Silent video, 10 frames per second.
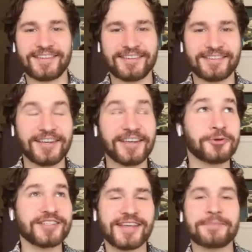Like, do
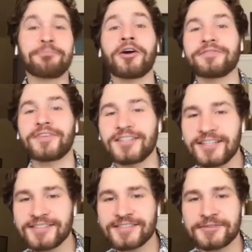I say
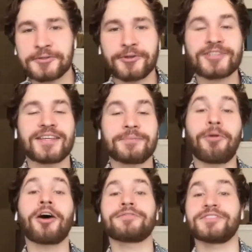MarvEllis or do I say
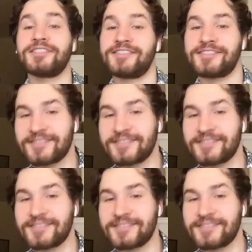MarvEllis?